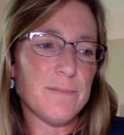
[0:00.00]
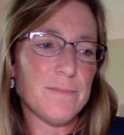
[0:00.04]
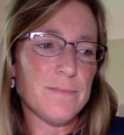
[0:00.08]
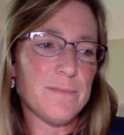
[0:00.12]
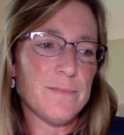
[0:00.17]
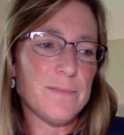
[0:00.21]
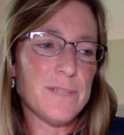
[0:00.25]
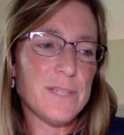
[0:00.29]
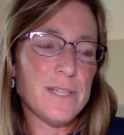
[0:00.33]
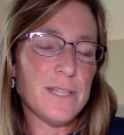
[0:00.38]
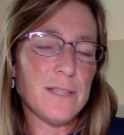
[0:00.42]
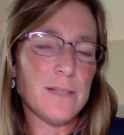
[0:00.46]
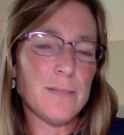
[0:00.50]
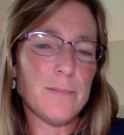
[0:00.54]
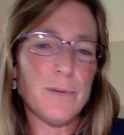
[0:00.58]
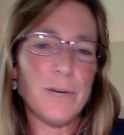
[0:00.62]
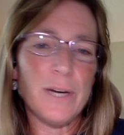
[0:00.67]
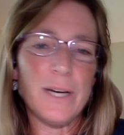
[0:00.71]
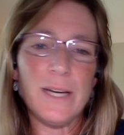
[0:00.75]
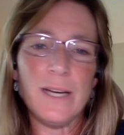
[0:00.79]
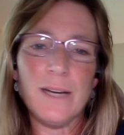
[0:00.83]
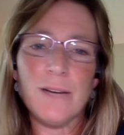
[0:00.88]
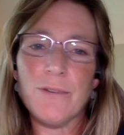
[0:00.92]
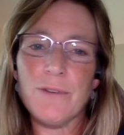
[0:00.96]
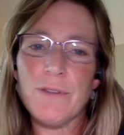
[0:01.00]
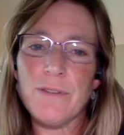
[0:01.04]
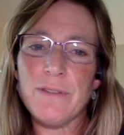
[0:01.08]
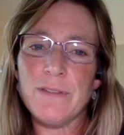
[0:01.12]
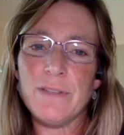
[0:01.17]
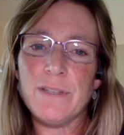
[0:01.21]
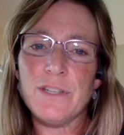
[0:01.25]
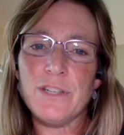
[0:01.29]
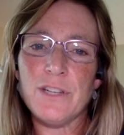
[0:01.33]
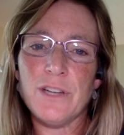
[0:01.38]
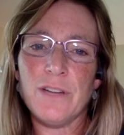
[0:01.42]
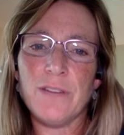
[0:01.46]
celebrating with
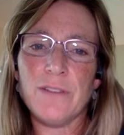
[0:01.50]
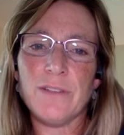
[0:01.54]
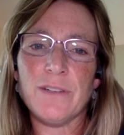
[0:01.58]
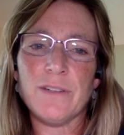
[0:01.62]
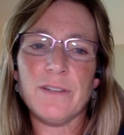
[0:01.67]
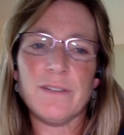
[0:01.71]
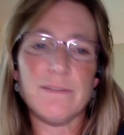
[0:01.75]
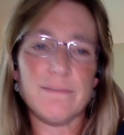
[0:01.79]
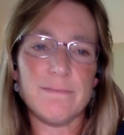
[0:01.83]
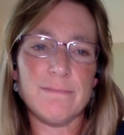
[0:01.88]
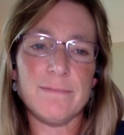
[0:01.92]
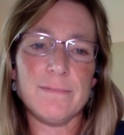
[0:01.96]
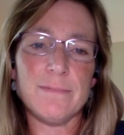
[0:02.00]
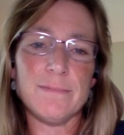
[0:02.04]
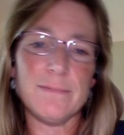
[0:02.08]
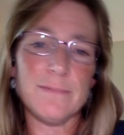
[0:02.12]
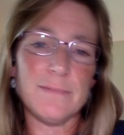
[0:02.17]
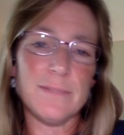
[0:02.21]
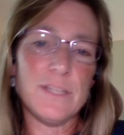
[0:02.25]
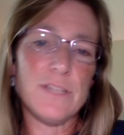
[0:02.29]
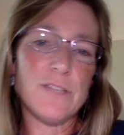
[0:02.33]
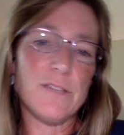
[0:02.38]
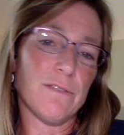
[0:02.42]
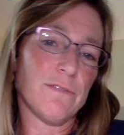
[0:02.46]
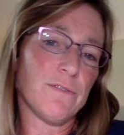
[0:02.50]
each other, at least